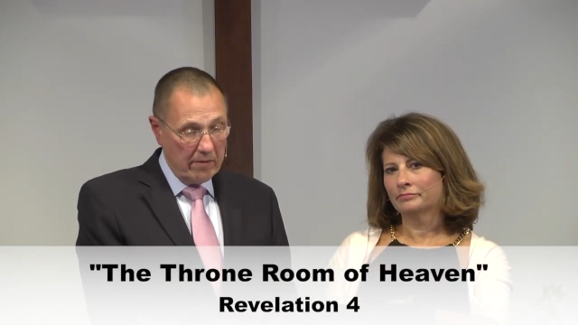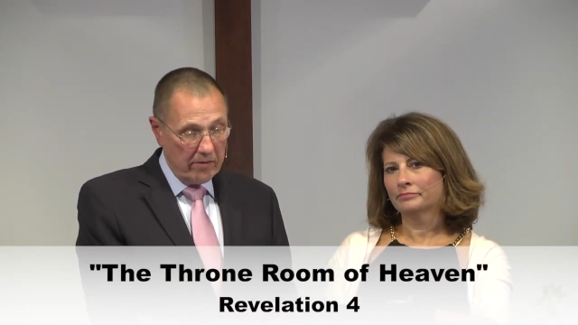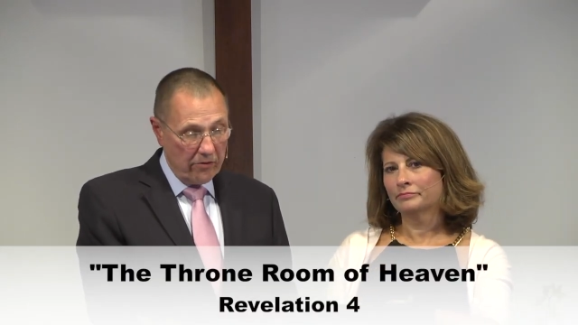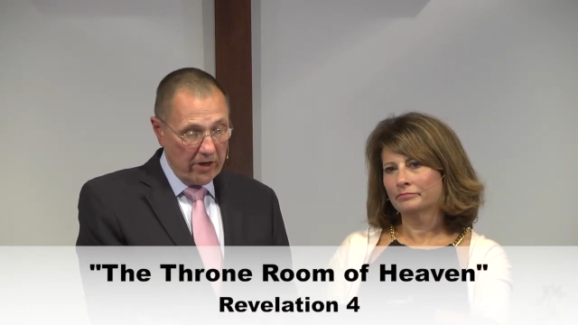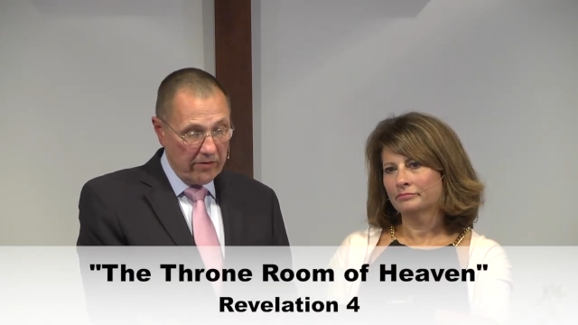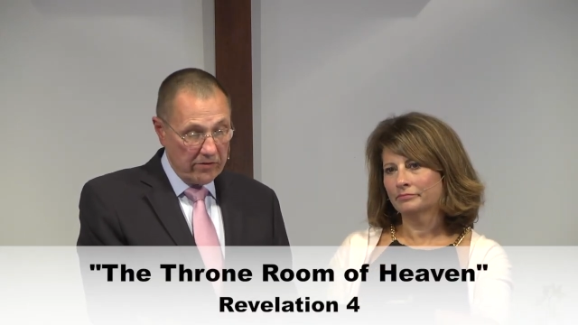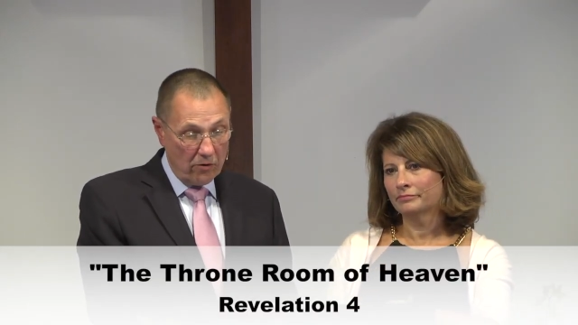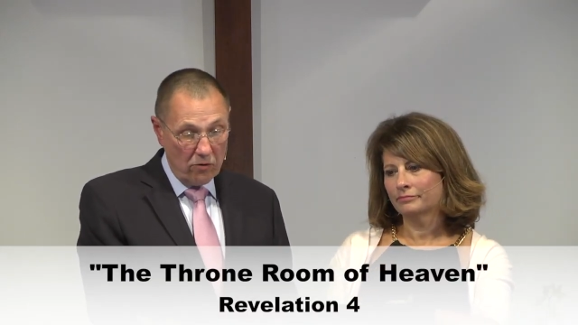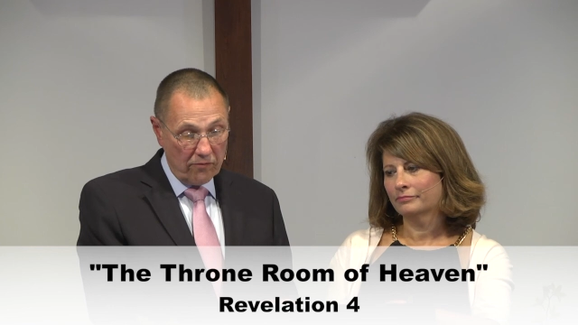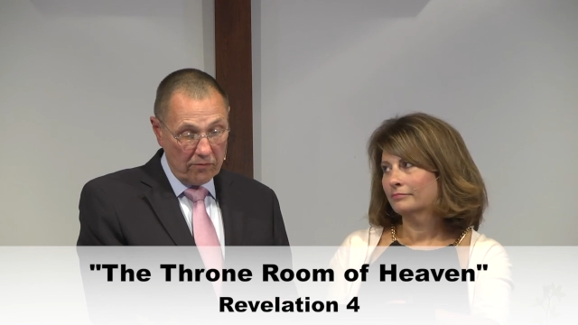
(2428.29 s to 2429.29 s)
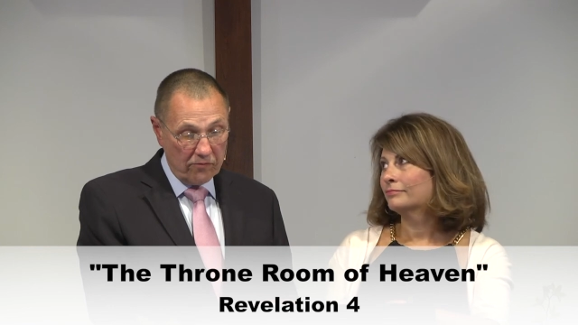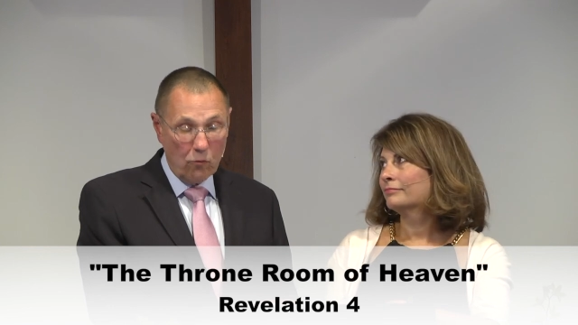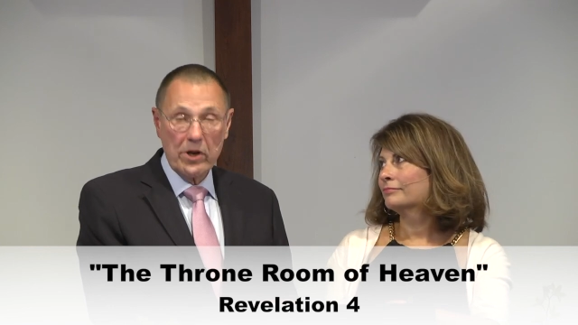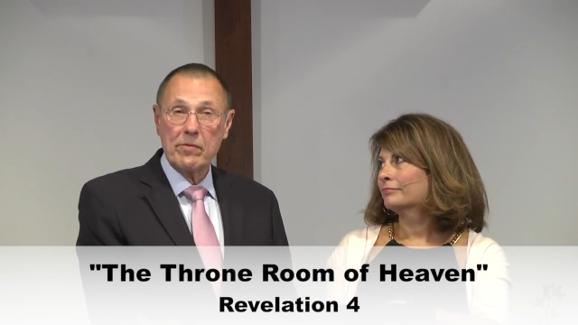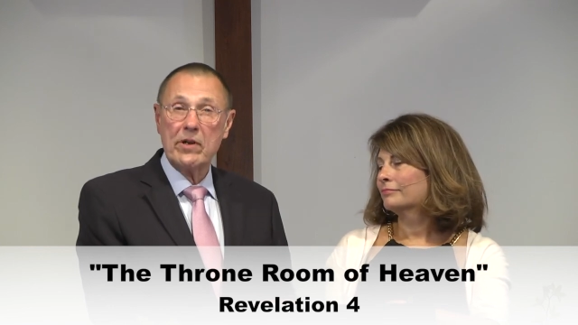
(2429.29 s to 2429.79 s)
Speaker 1: 30, oh,
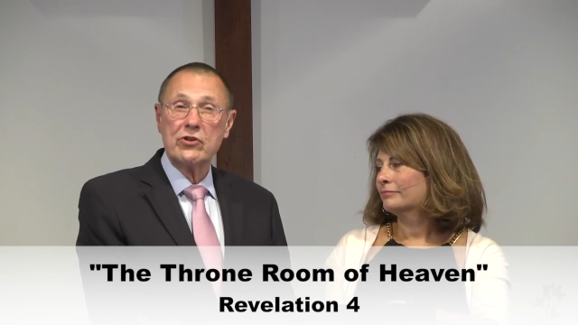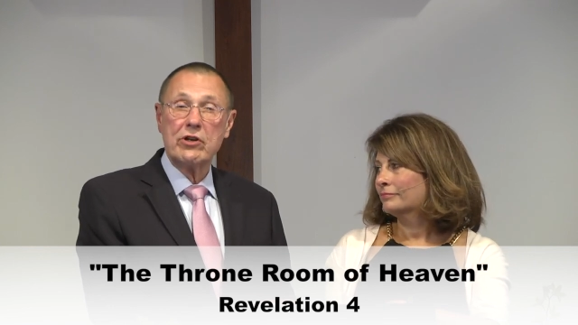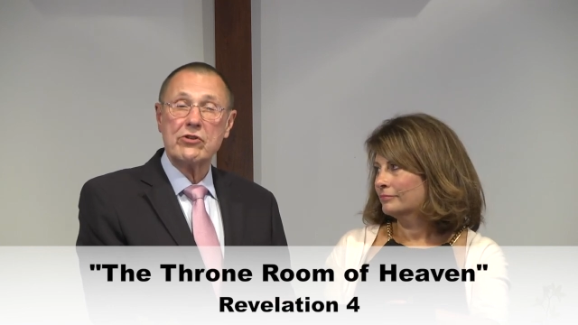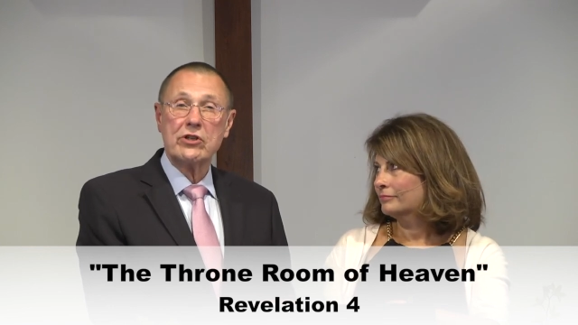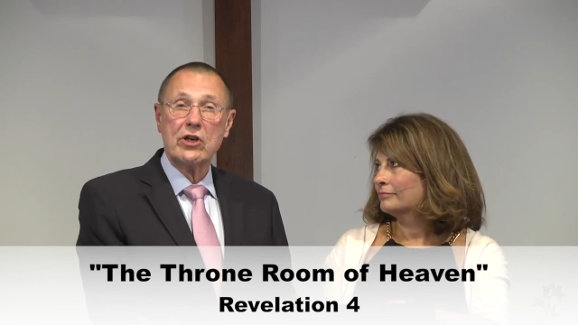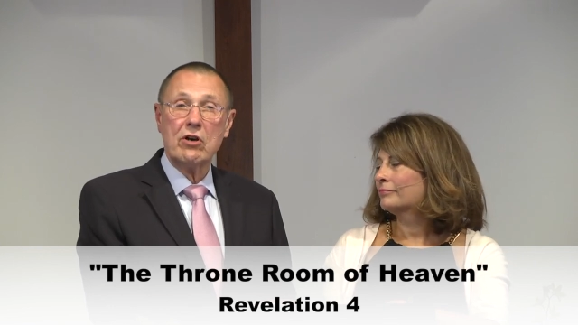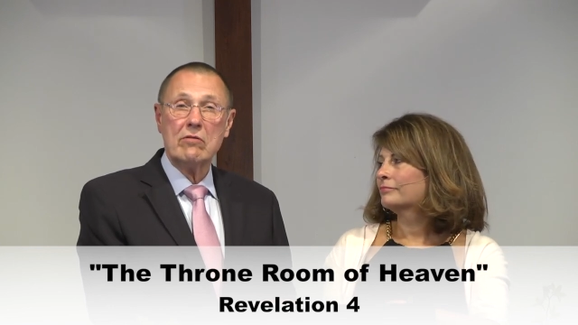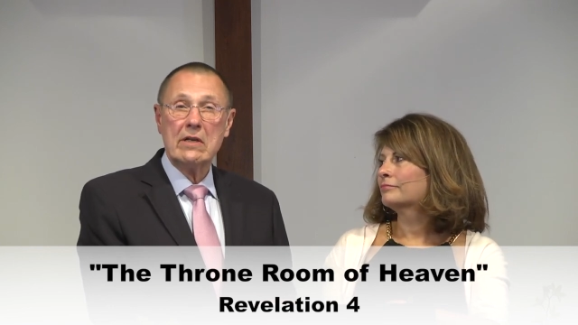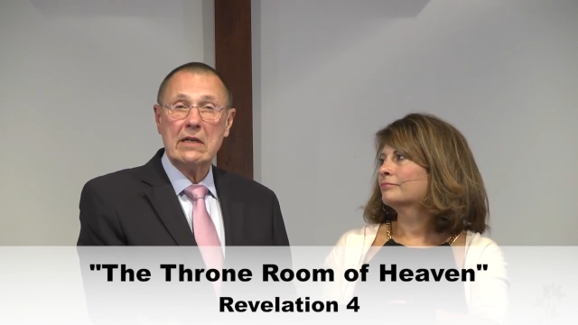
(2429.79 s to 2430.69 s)
40 plus years ago,